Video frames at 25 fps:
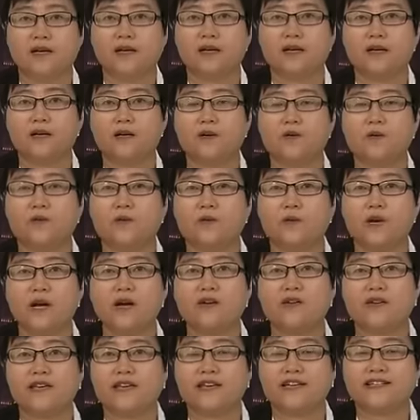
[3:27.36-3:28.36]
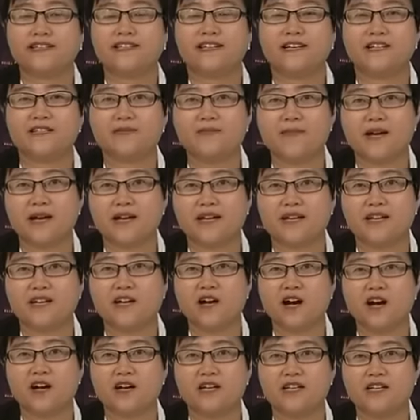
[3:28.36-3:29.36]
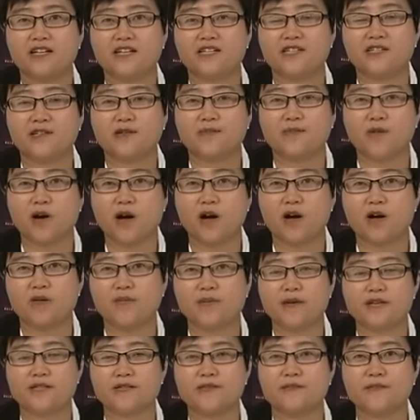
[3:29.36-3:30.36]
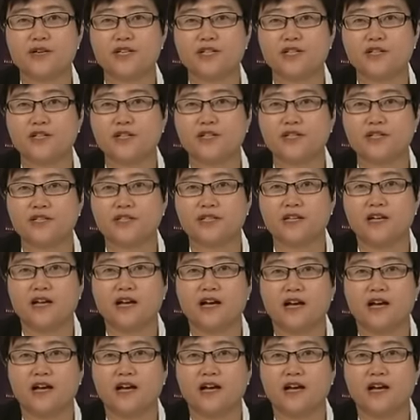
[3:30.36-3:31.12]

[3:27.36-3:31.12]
Well, yes, as my colleagues Bob has mentioned,